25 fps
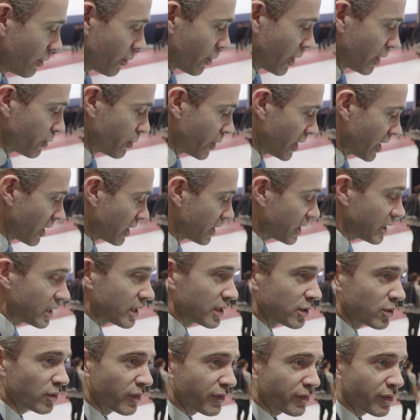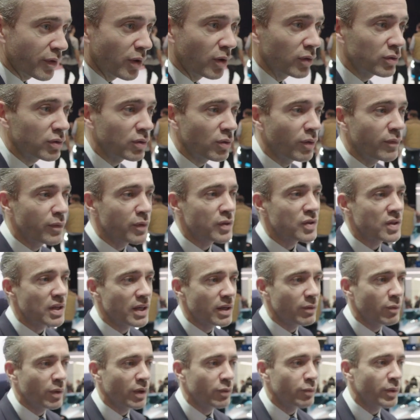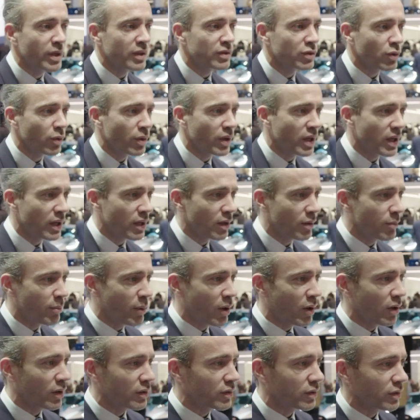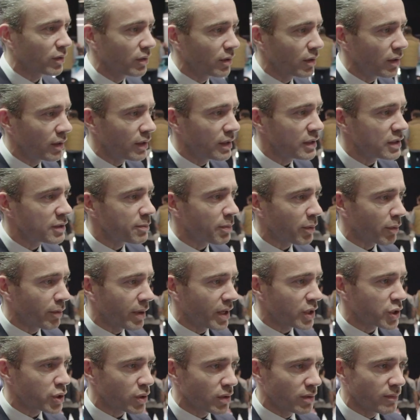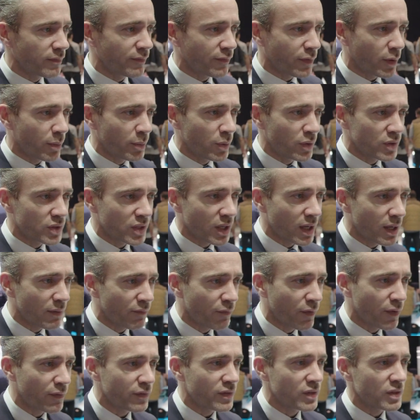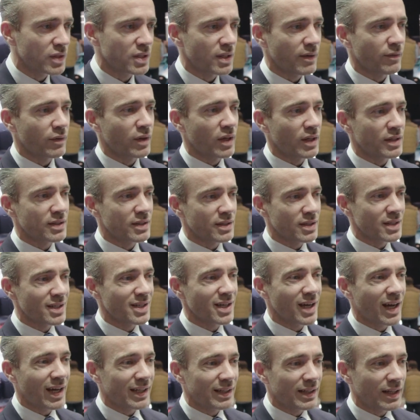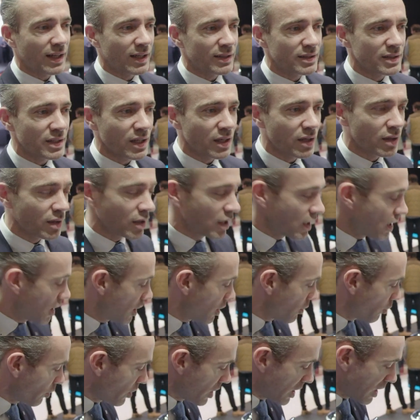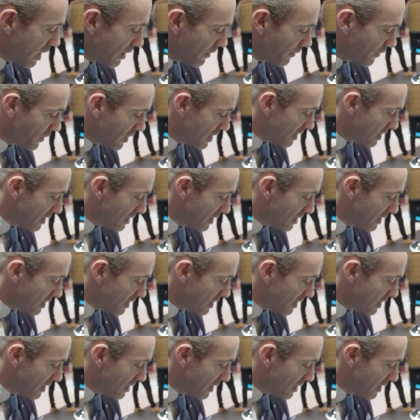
When we are here in the front, obviously, when we're talking about uh, inspiration from a Type 57 SC Atlantic, we have